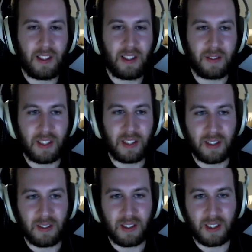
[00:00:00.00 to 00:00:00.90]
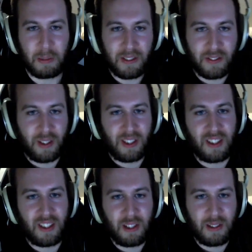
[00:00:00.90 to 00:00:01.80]
gonna feel when somebody
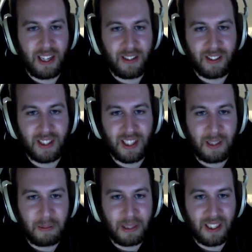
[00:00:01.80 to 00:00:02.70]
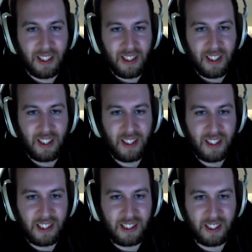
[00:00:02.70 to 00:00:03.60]
forces you out of retirement? You're